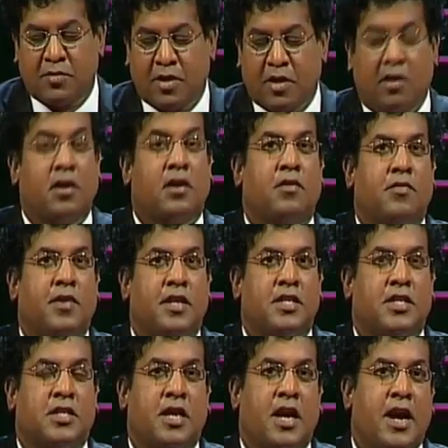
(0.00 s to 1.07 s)
prerogative
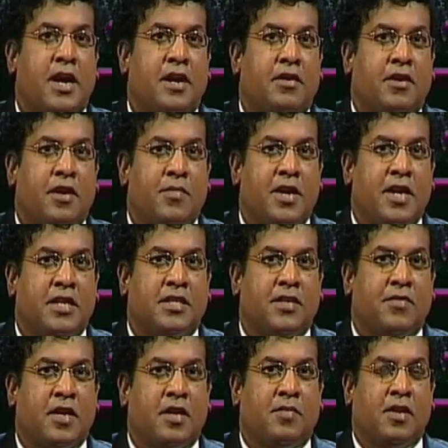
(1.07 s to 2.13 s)
writs and remedies
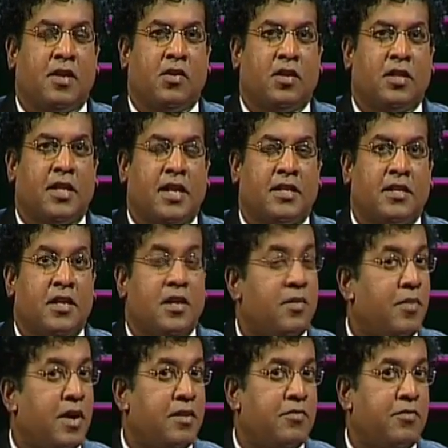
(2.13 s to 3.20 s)
available on that.
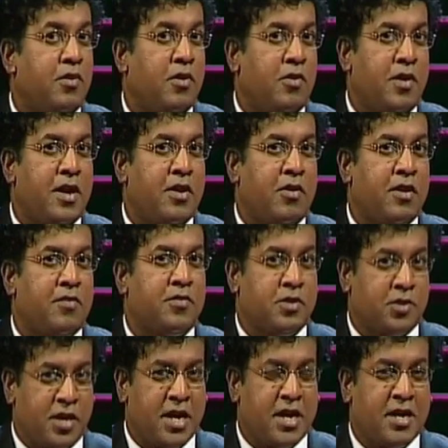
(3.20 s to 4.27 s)
But for Law and Order for
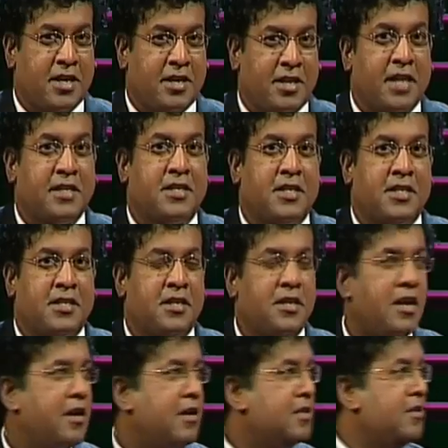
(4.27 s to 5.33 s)
today, that's it.
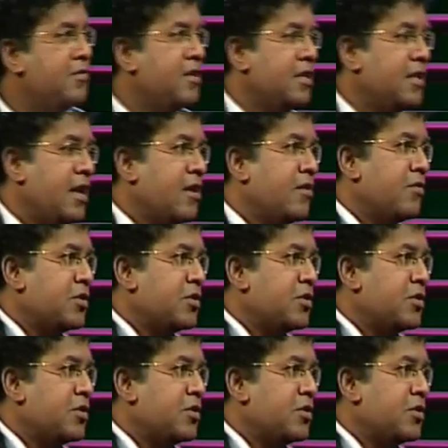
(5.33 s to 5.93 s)
Rajiv, thank you